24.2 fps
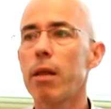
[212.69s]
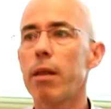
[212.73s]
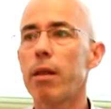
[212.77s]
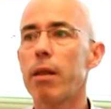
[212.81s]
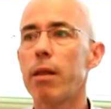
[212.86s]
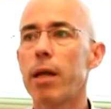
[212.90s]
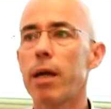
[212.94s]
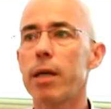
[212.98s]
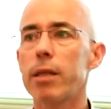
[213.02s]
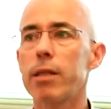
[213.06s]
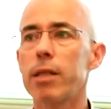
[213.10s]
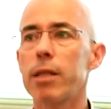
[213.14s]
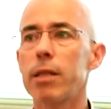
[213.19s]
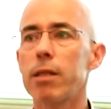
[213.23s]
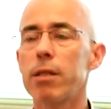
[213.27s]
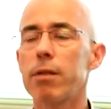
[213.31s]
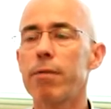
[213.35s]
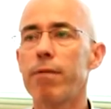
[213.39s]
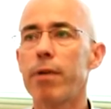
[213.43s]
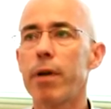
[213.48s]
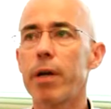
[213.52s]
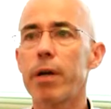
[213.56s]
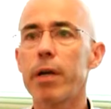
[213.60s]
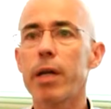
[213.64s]
That is
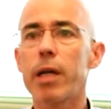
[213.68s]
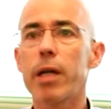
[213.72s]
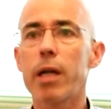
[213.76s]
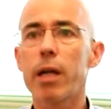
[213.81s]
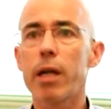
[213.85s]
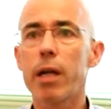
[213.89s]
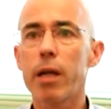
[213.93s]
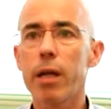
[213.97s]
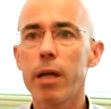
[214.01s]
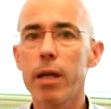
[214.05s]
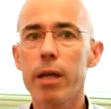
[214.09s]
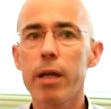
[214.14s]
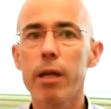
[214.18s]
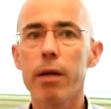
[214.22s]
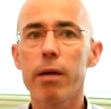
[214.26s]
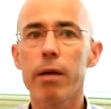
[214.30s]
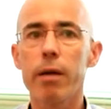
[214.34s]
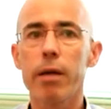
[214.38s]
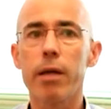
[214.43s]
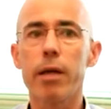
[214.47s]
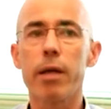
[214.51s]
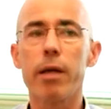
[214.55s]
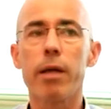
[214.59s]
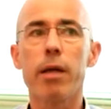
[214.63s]
very
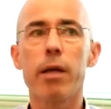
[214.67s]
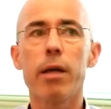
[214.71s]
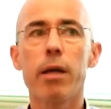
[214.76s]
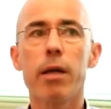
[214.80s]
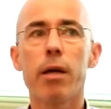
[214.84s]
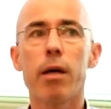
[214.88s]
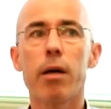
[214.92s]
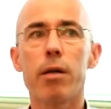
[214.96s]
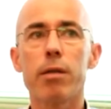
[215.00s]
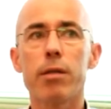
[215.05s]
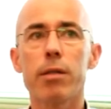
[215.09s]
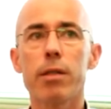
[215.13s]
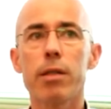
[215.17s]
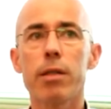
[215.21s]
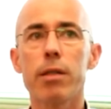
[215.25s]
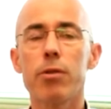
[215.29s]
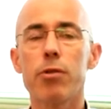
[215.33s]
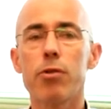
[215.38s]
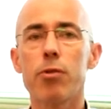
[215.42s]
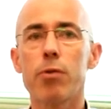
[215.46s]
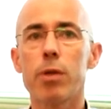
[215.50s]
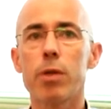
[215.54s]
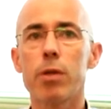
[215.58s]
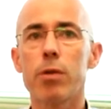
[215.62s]
clearly a
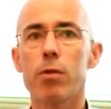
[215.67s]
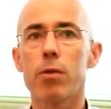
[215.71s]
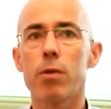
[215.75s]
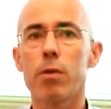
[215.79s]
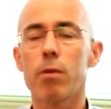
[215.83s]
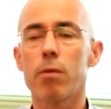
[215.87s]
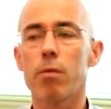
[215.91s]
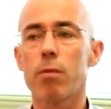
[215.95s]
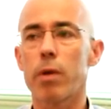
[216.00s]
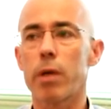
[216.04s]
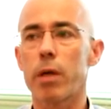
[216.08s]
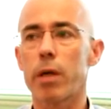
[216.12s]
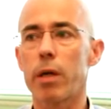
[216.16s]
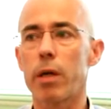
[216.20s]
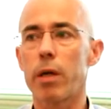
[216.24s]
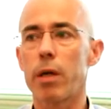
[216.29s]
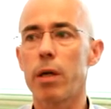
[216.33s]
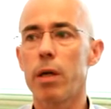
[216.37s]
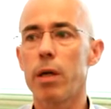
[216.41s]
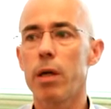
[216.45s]
situation where